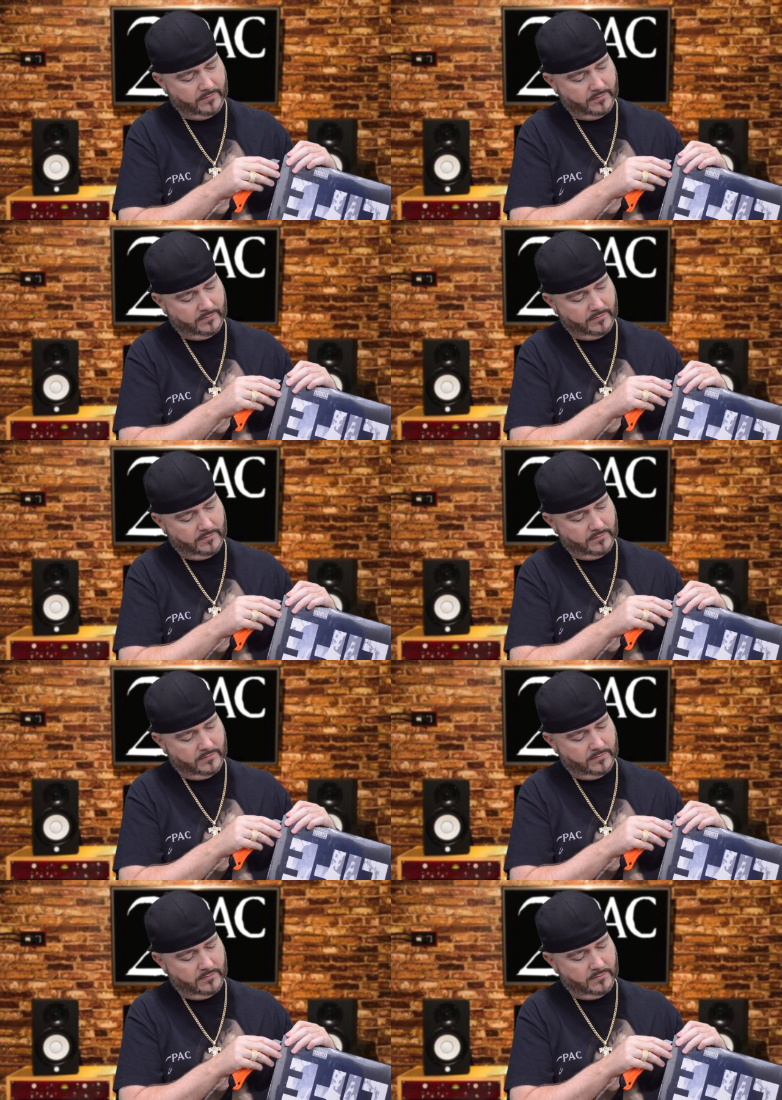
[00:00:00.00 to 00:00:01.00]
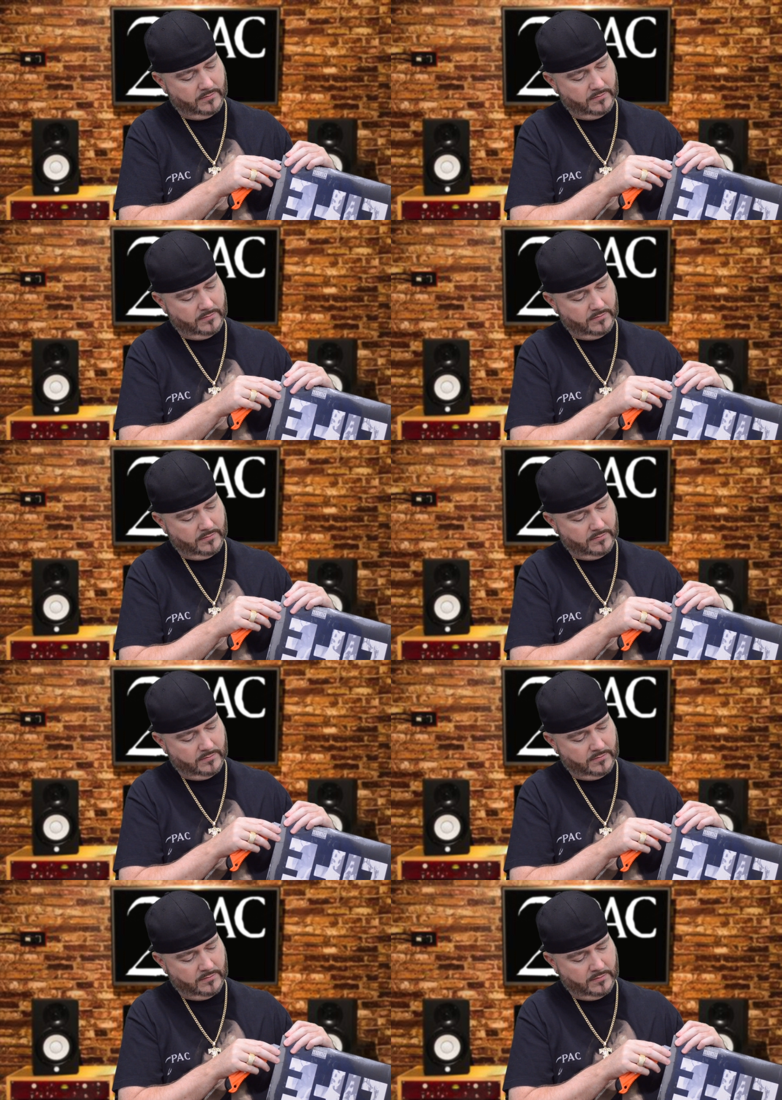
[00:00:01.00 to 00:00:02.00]

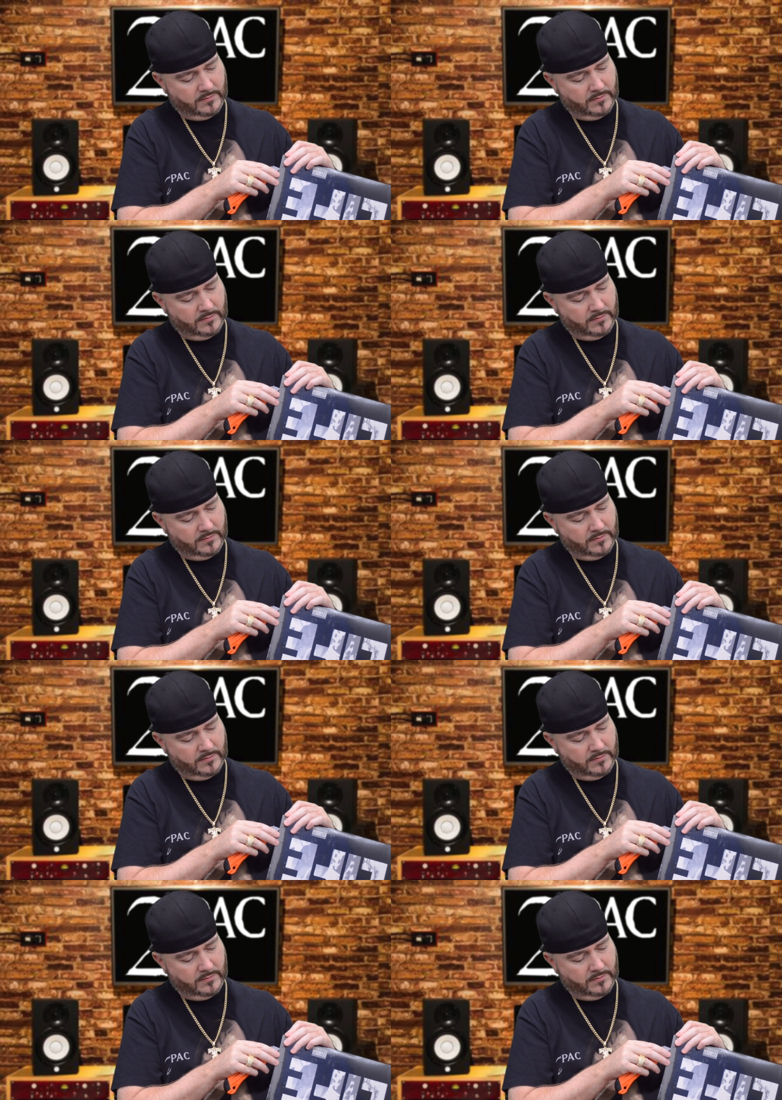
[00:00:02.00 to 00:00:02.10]
Nobody speaks.